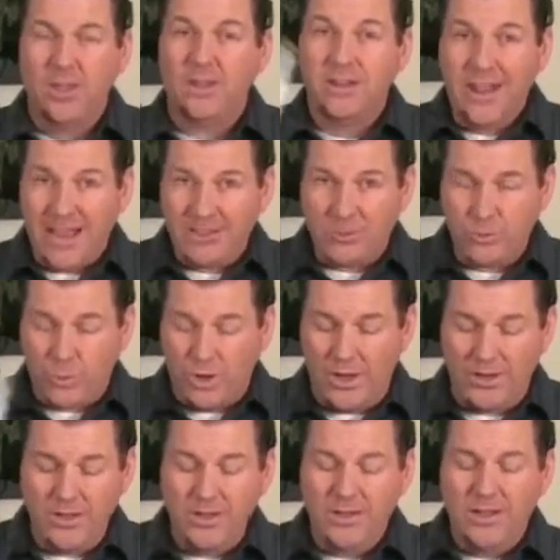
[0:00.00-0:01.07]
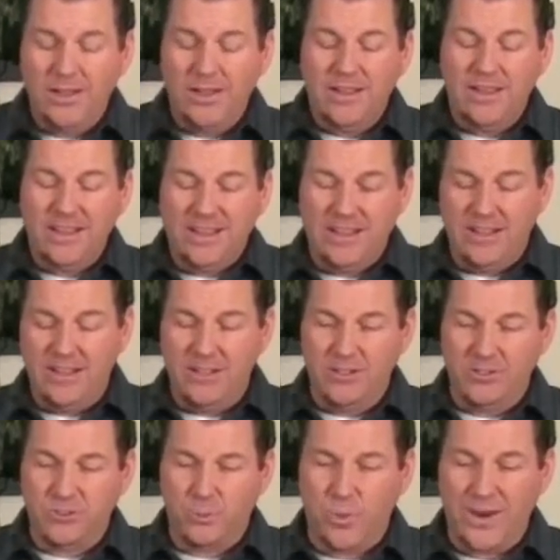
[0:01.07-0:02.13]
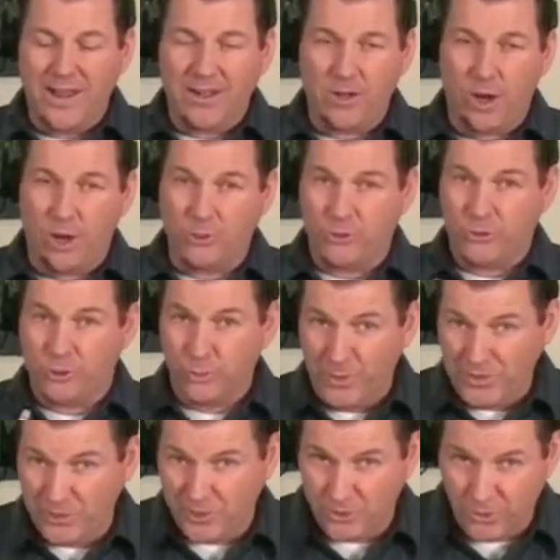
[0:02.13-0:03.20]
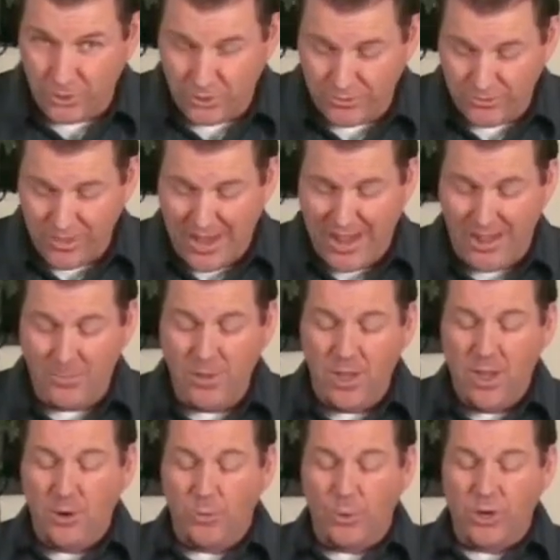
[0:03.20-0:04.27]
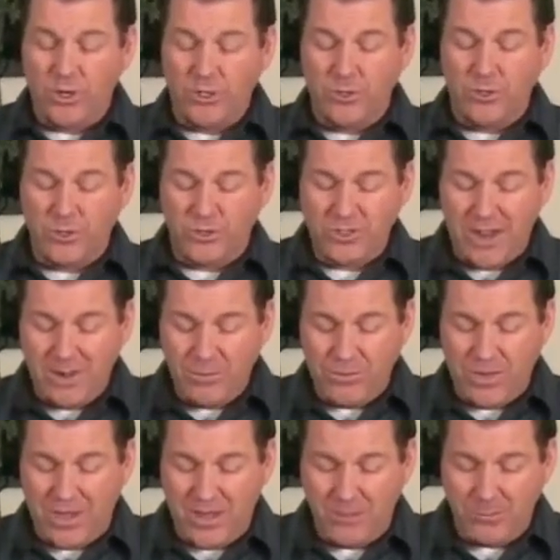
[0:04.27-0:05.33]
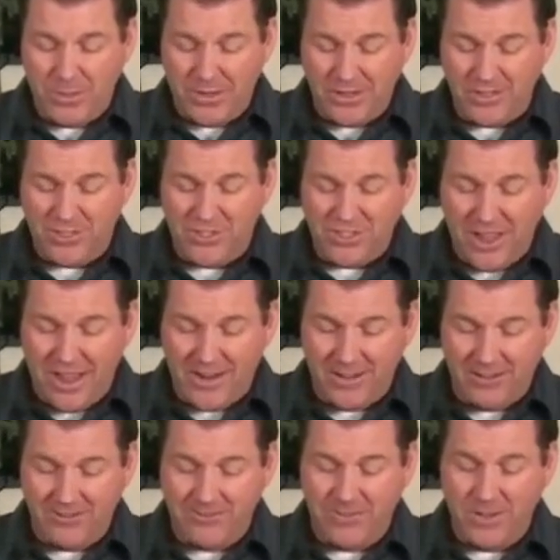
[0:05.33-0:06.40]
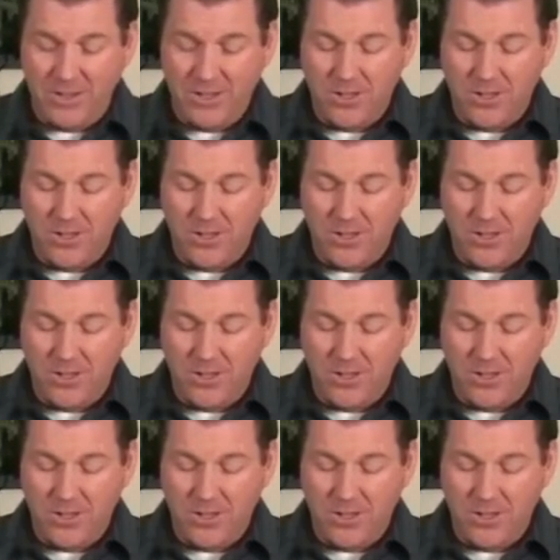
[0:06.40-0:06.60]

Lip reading: Next one is what I call switch stroke flam. We're going to do the same thing, but instead of